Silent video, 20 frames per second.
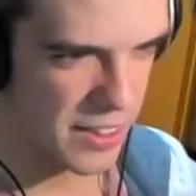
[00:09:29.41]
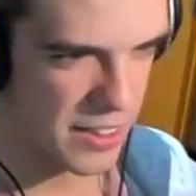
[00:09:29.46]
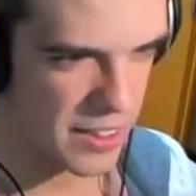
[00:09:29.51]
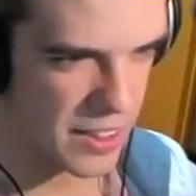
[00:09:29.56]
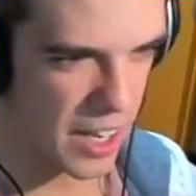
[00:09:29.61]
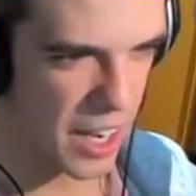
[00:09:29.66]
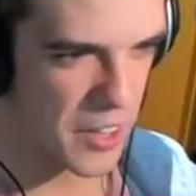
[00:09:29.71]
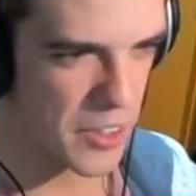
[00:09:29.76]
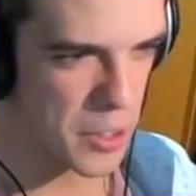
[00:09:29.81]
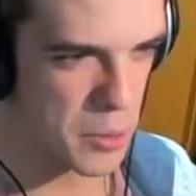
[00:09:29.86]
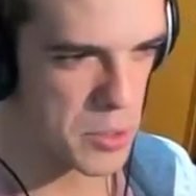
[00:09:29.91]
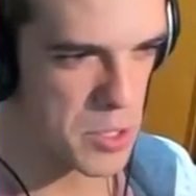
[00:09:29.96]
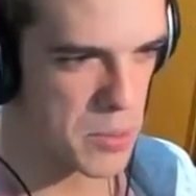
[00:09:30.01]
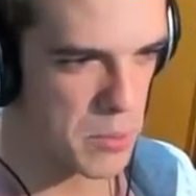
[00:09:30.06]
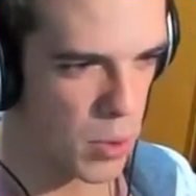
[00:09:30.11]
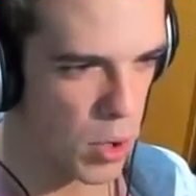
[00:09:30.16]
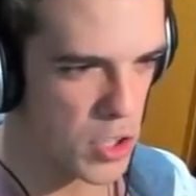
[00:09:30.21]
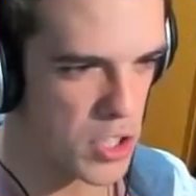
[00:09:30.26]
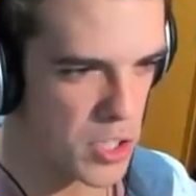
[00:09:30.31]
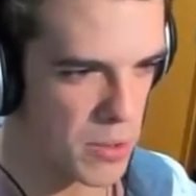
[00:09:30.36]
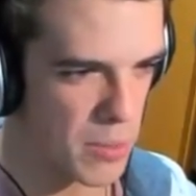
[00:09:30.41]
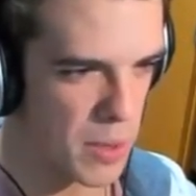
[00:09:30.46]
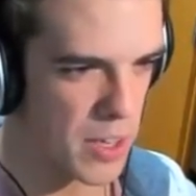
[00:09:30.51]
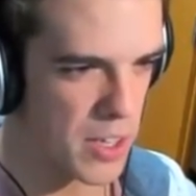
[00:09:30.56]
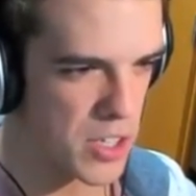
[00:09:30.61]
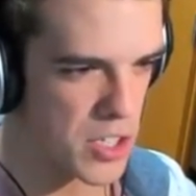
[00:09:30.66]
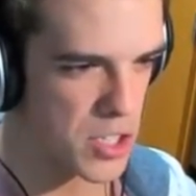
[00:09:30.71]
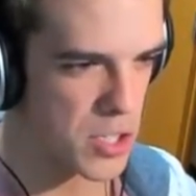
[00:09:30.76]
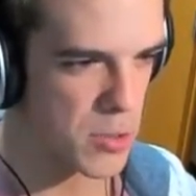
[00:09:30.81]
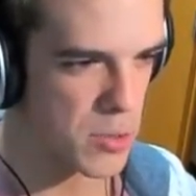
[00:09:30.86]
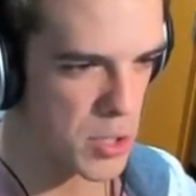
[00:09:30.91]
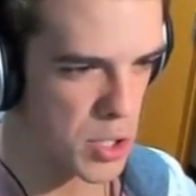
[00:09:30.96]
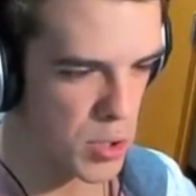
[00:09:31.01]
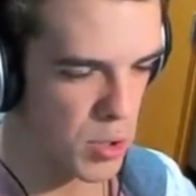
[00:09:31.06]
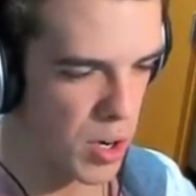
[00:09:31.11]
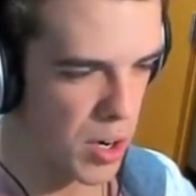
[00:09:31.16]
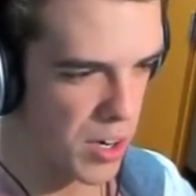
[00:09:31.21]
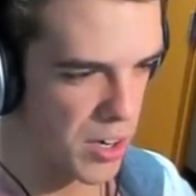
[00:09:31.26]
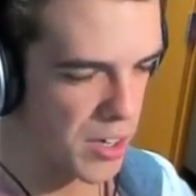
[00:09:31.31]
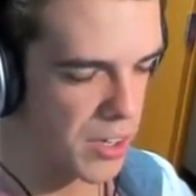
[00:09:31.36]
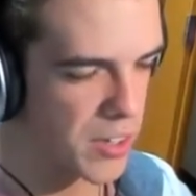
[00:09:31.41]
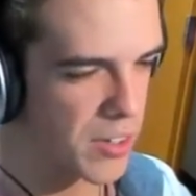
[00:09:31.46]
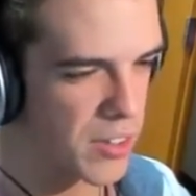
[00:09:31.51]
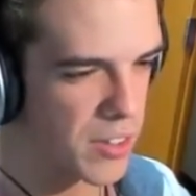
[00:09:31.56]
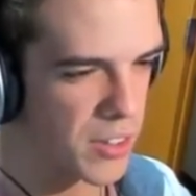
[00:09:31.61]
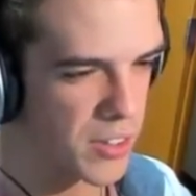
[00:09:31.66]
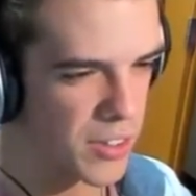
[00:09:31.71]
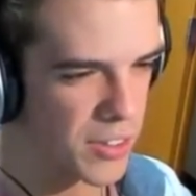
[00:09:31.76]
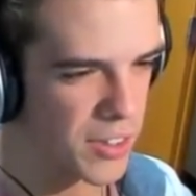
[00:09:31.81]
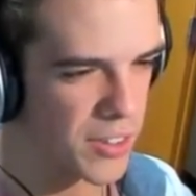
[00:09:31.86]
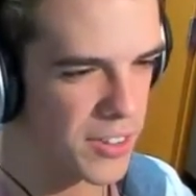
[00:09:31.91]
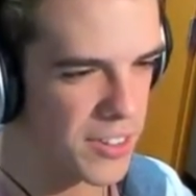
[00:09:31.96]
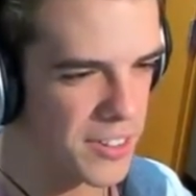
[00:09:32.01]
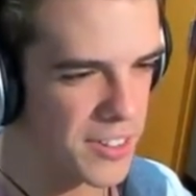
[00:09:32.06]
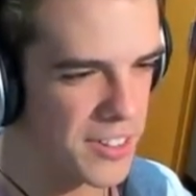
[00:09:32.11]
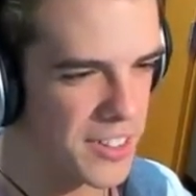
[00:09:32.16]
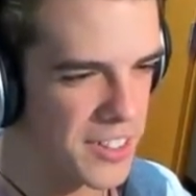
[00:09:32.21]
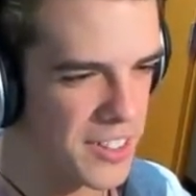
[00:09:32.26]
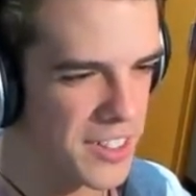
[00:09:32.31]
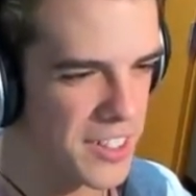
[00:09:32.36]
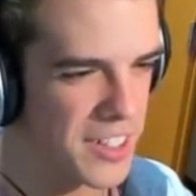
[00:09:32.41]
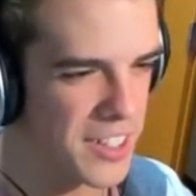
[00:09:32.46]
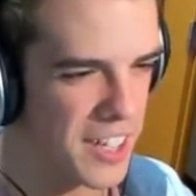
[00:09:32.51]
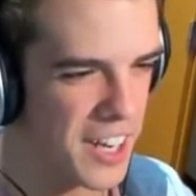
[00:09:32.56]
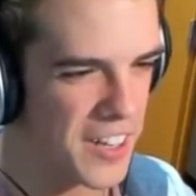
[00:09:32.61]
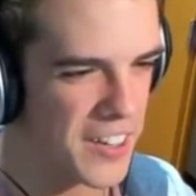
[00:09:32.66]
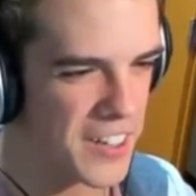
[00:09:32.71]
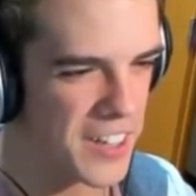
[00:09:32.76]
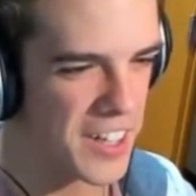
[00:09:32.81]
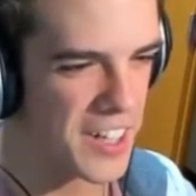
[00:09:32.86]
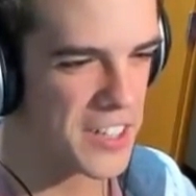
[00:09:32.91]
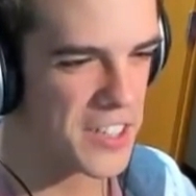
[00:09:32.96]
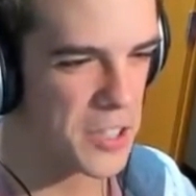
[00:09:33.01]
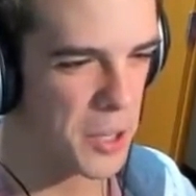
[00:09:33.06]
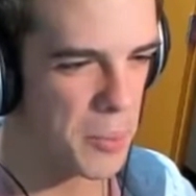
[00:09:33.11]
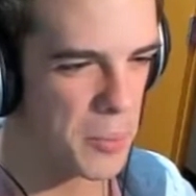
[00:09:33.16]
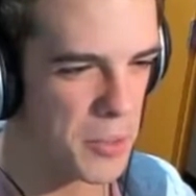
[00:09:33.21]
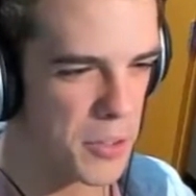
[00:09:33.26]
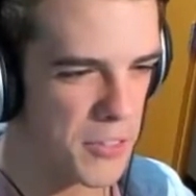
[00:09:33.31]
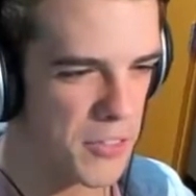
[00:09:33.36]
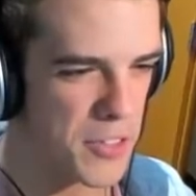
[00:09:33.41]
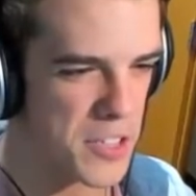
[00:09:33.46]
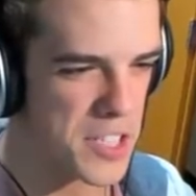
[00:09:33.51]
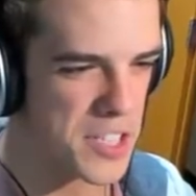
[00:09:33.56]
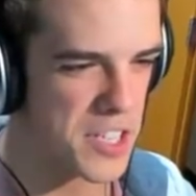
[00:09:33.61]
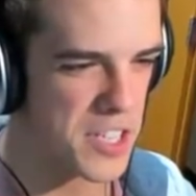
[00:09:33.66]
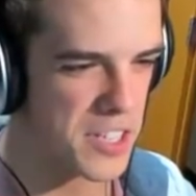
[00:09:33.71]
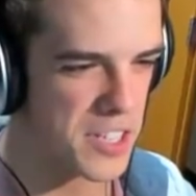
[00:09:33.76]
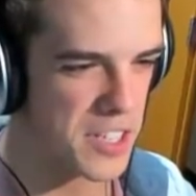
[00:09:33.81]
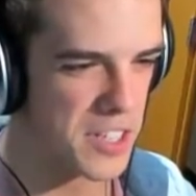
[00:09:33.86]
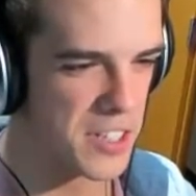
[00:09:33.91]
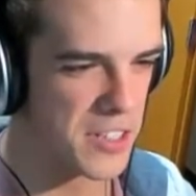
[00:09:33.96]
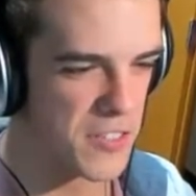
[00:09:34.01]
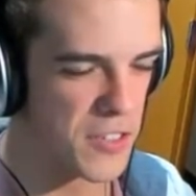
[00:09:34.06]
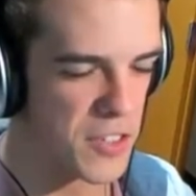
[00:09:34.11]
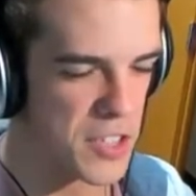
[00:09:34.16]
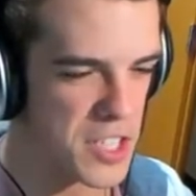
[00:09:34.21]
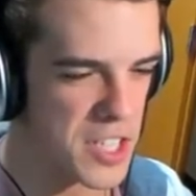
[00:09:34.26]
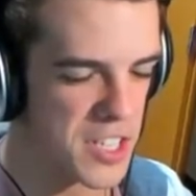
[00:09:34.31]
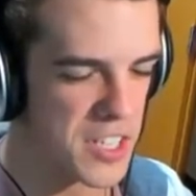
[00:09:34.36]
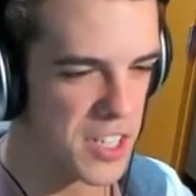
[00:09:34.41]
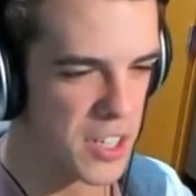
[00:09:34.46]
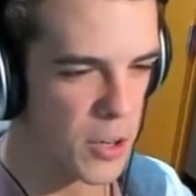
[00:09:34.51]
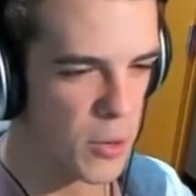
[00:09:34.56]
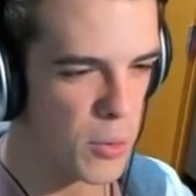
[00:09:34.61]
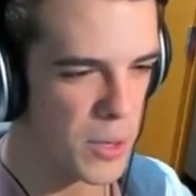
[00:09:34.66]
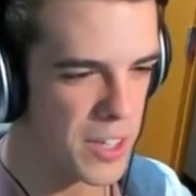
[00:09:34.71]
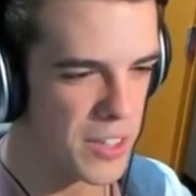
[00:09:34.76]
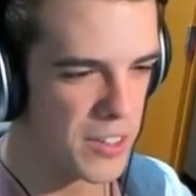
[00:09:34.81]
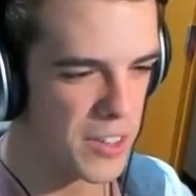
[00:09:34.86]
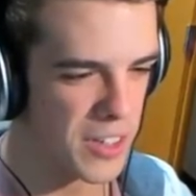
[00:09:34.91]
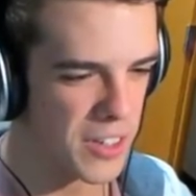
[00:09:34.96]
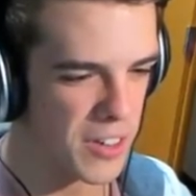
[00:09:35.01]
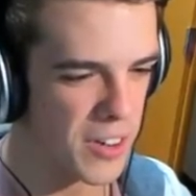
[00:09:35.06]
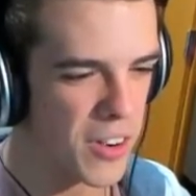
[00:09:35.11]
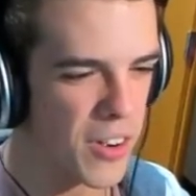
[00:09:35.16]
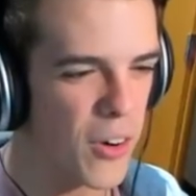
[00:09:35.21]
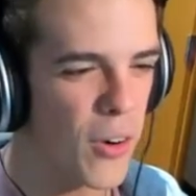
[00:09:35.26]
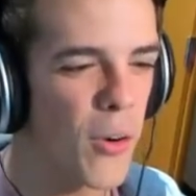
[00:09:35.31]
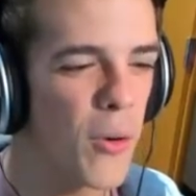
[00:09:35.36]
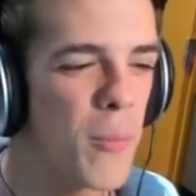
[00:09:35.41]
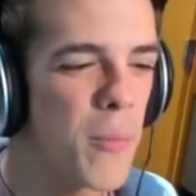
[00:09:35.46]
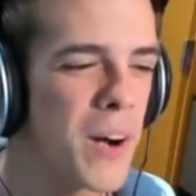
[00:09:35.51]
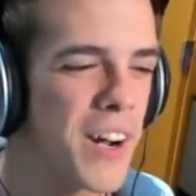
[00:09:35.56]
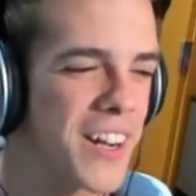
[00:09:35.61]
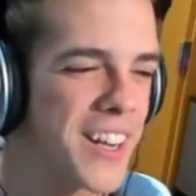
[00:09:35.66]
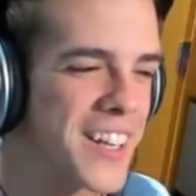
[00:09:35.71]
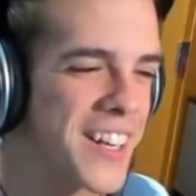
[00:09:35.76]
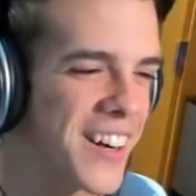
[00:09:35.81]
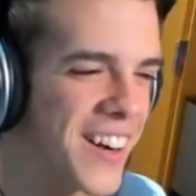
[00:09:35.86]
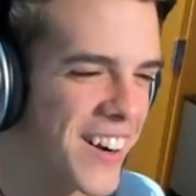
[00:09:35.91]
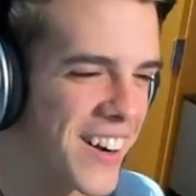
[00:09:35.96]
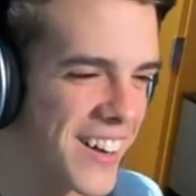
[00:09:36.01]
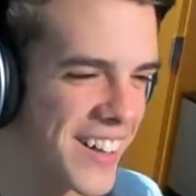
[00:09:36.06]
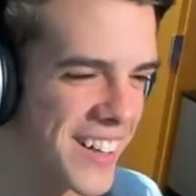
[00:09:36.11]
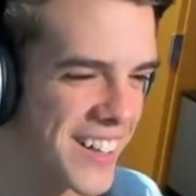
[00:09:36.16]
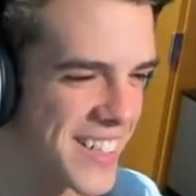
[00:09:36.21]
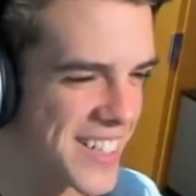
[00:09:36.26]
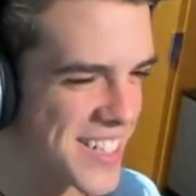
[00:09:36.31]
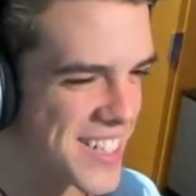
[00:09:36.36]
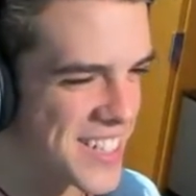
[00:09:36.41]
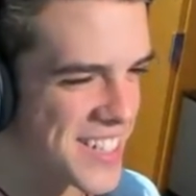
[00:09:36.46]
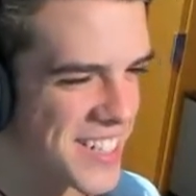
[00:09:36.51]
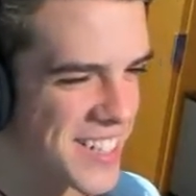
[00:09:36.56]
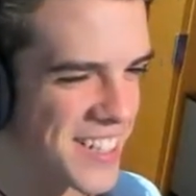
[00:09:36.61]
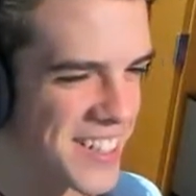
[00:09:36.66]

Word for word: Kathy was in marching band and she was crying. Aww. And then he dumped her for Cindy for Cindy a week later. Oh my gosh.